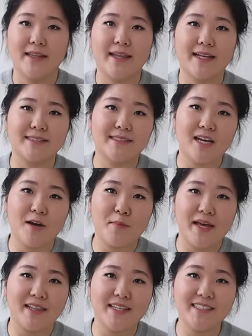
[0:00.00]
Next thing on
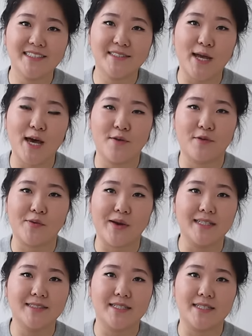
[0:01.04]
my list of
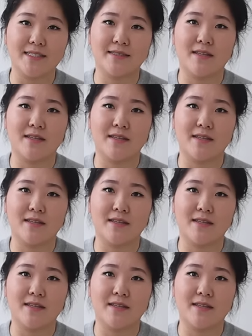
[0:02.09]
regrets is